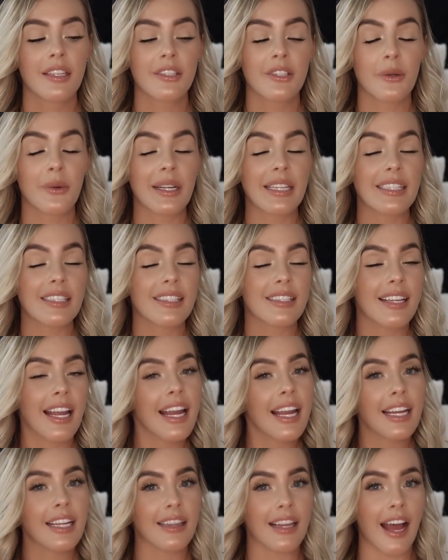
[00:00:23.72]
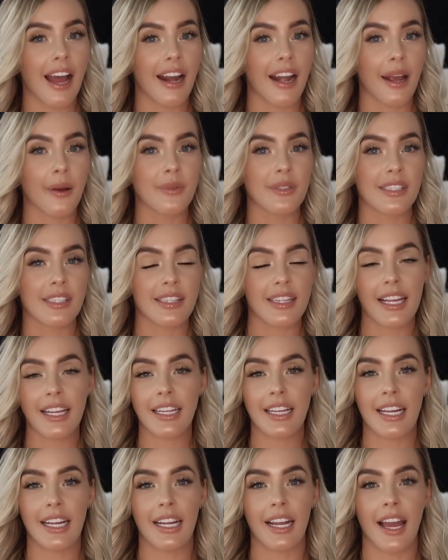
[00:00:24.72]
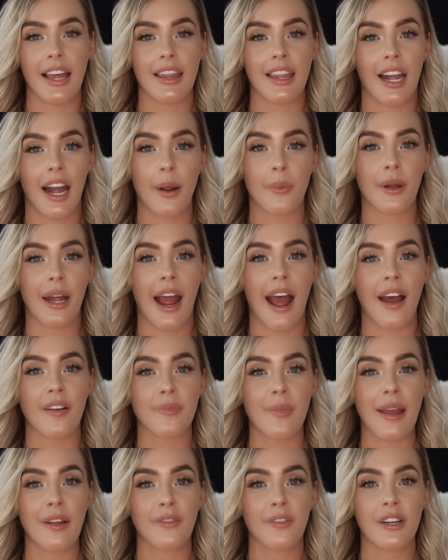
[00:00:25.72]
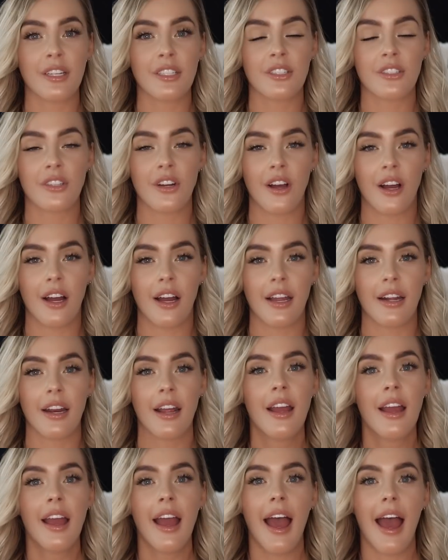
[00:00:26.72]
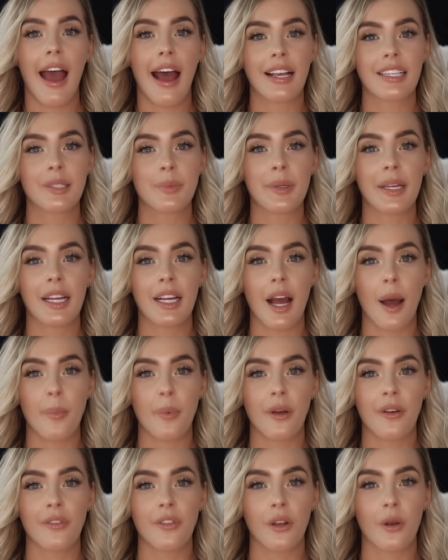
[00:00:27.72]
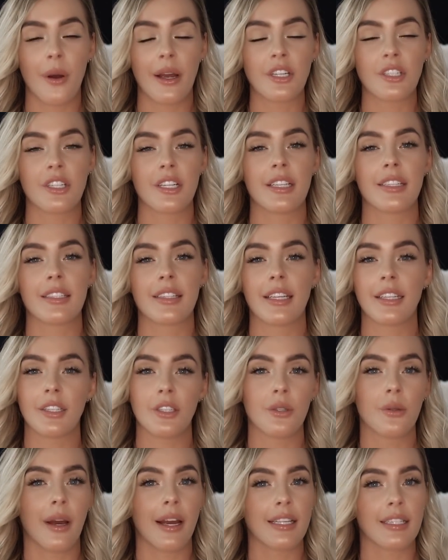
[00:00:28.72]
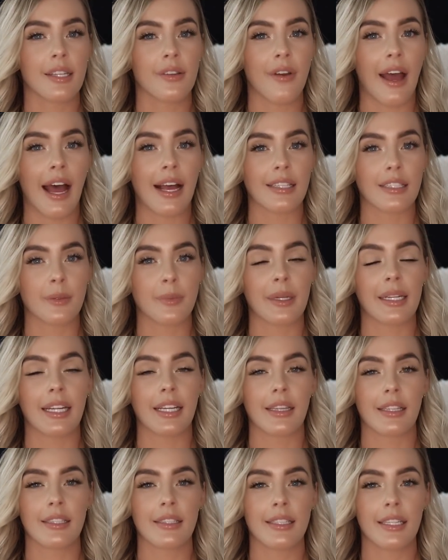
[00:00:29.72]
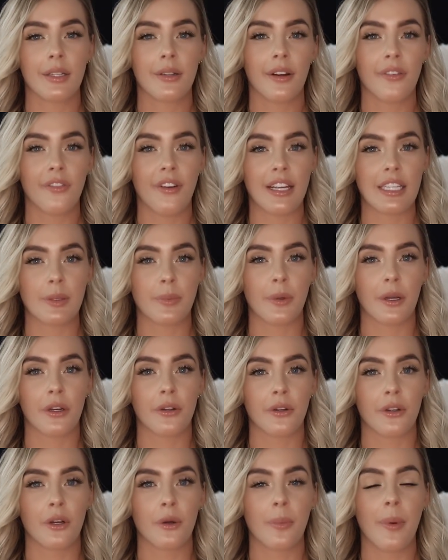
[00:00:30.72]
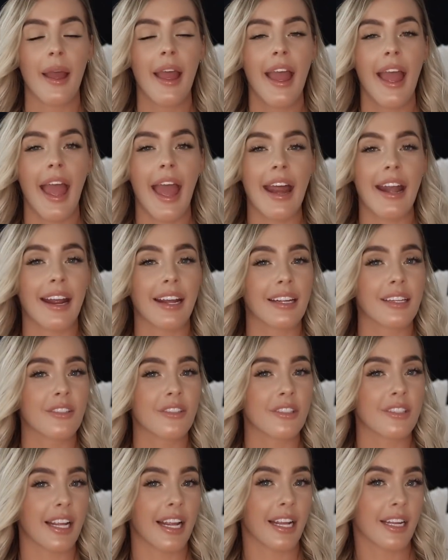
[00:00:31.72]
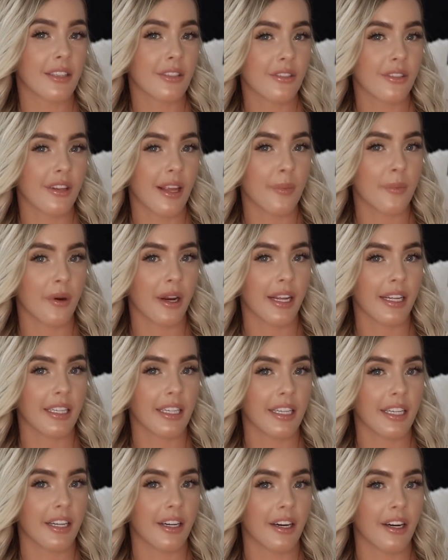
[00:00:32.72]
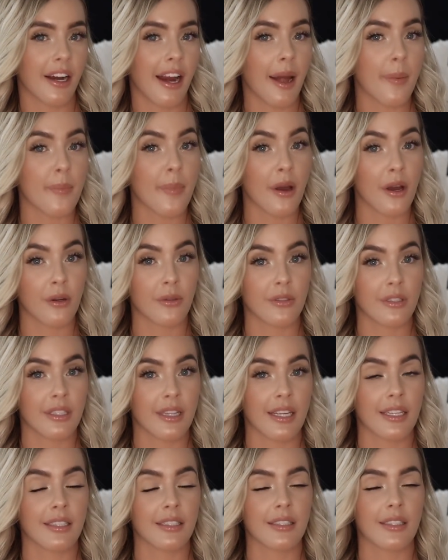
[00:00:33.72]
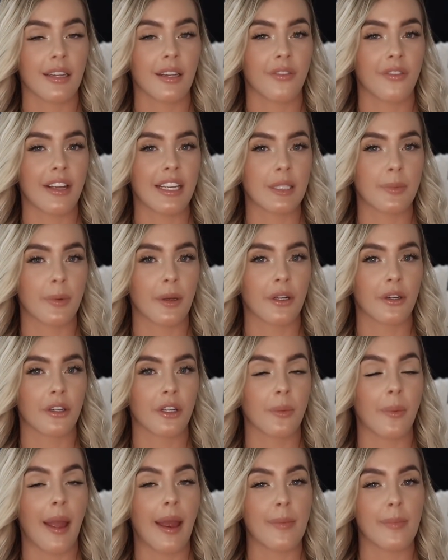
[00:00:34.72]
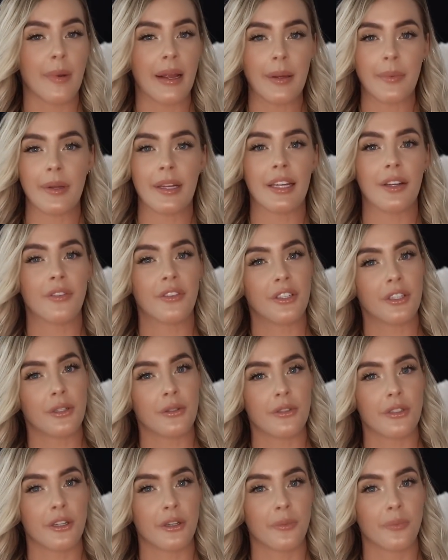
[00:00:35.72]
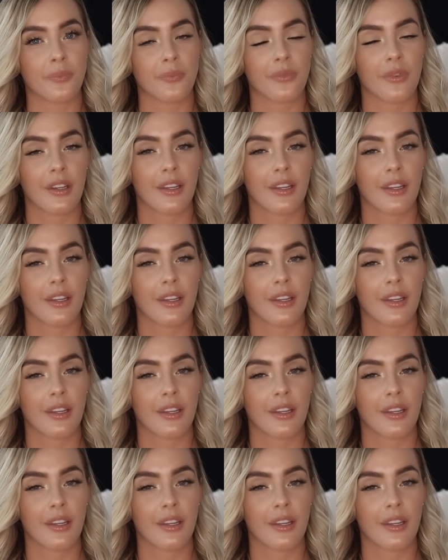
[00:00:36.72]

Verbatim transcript: So in saying that, I was thinking that I would have my friend Sean ask me a couple of the questions that you guys have asked me in the secret Facebook group, and I can just answer them right here and post this to the Facebook group and maybe even YouTube.